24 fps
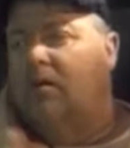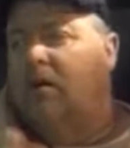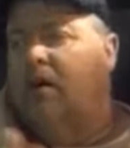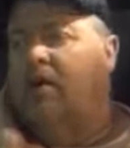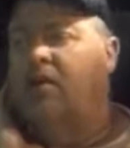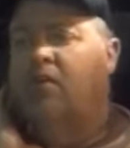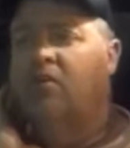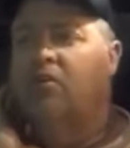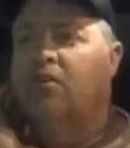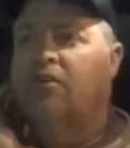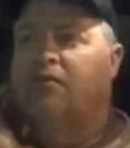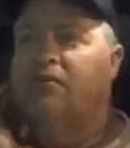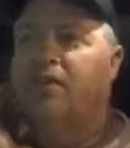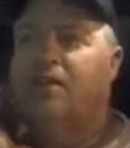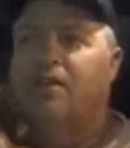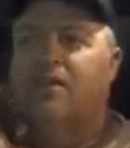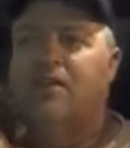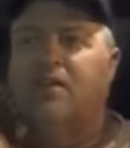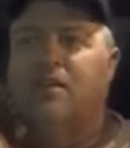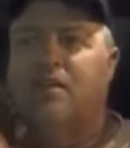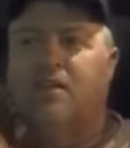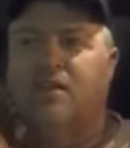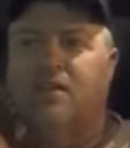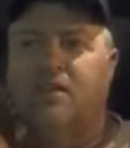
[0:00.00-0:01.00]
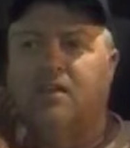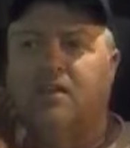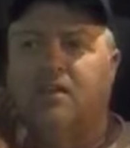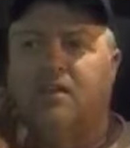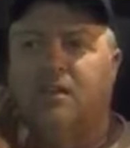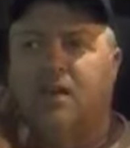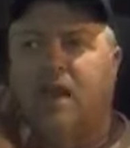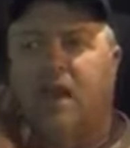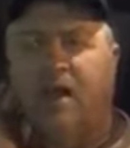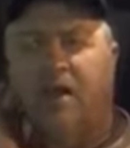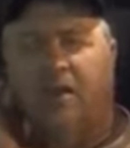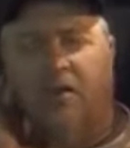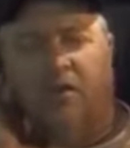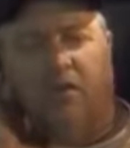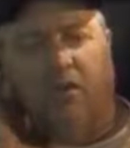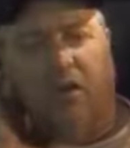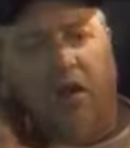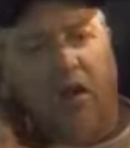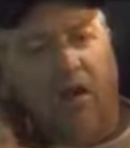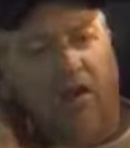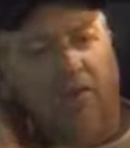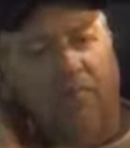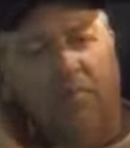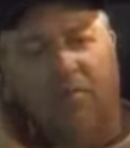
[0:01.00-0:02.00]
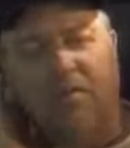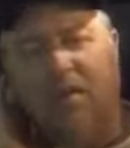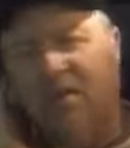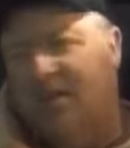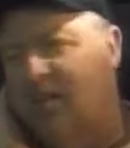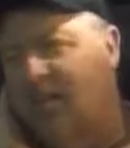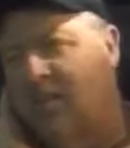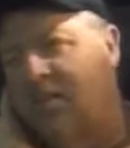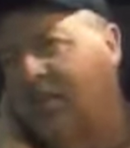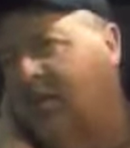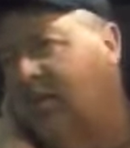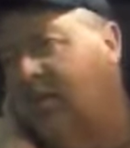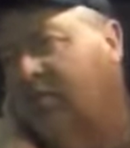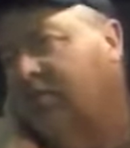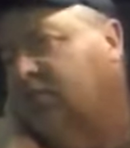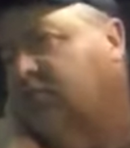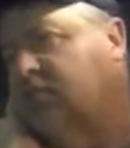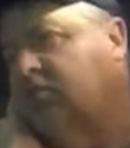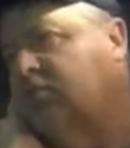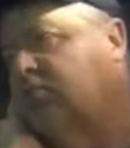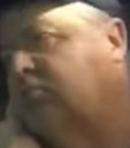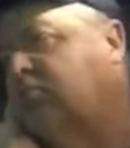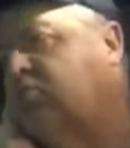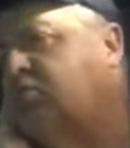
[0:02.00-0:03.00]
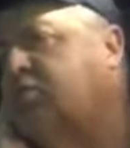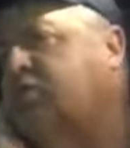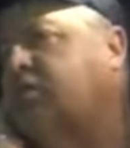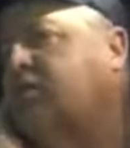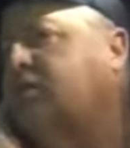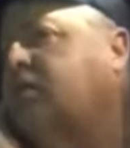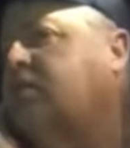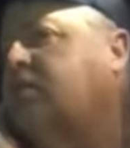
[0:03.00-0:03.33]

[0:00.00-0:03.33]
I didn't know if they needed it tonight or not, but they didn't need it till morning